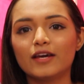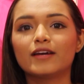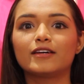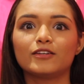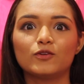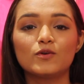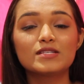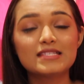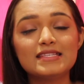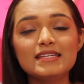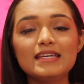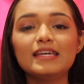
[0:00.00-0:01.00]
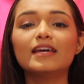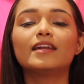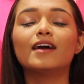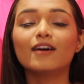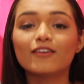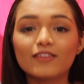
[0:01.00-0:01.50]
like, you know, see
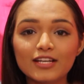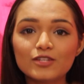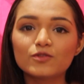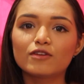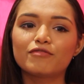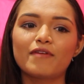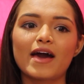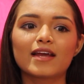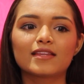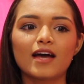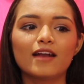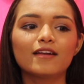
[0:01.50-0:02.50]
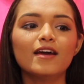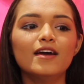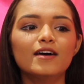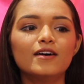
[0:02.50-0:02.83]
and agree to the fact that